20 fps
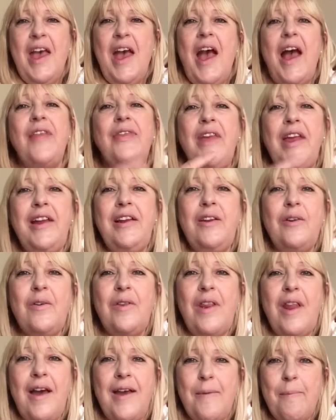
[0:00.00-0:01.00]
and they look
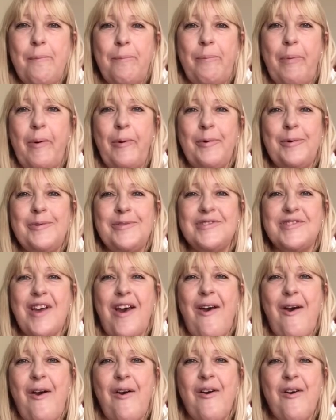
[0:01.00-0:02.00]
like balls
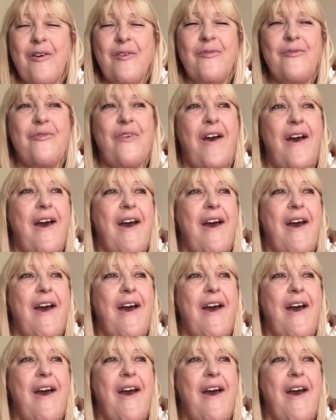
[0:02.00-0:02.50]
of,